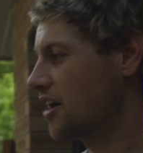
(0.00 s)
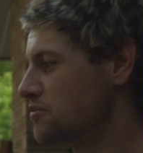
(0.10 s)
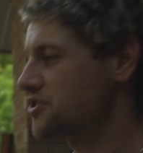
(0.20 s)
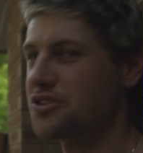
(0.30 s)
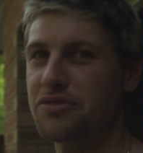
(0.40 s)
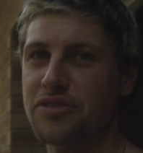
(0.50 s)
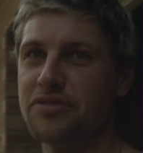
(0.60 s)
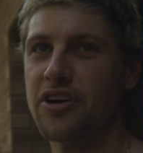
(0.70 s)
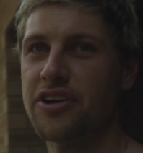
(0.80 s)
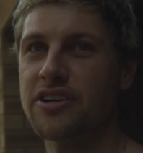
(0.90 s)
um, shoot a
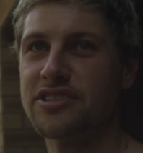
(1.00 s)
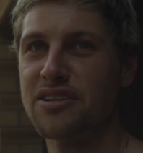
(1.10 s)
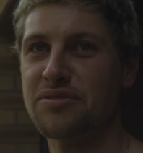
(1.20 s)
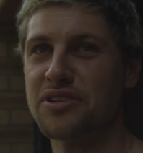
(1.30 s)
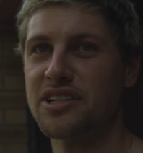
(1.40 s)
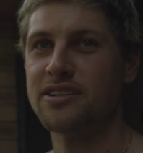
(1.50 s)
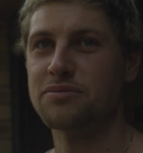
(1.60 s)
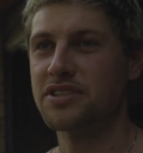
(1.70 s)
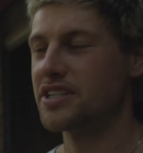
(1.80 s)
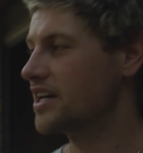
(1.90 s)
few photos, get a few
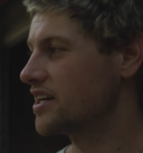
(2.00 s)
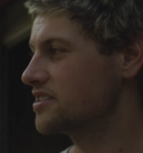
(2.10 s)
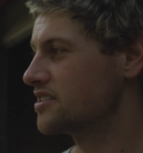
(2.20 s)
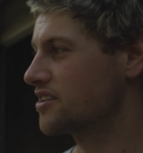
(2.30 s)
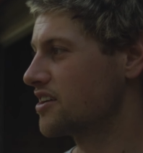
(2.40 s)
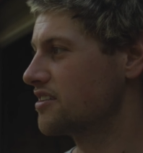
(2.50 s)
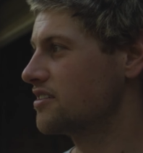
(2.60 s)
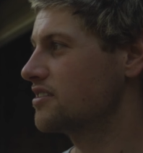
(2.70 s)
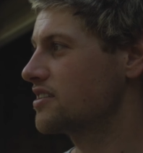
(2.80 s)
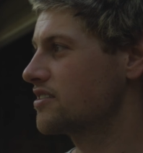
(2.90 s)
clips, and yeah, just kind
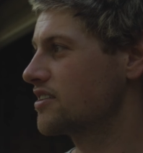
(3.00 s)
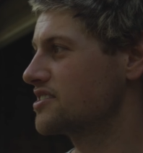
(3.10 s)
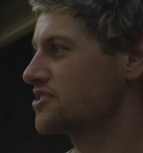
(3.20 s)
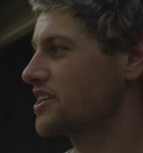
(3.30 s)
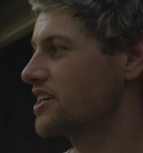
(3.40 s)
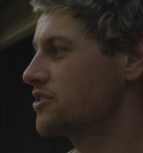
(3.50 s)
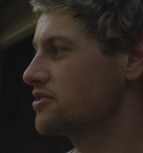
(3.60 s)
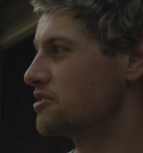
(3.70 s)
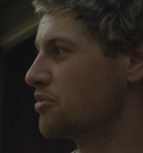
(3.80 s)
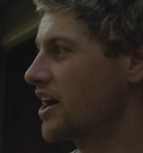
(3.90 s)
of kind of try and get
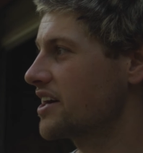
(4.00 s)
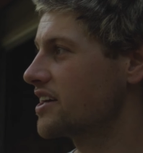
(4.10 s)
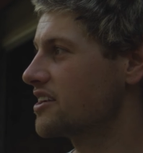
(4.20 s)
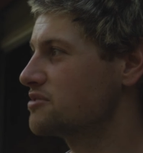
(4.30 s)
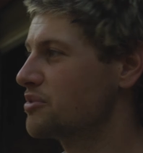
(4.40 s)
used to the bike again.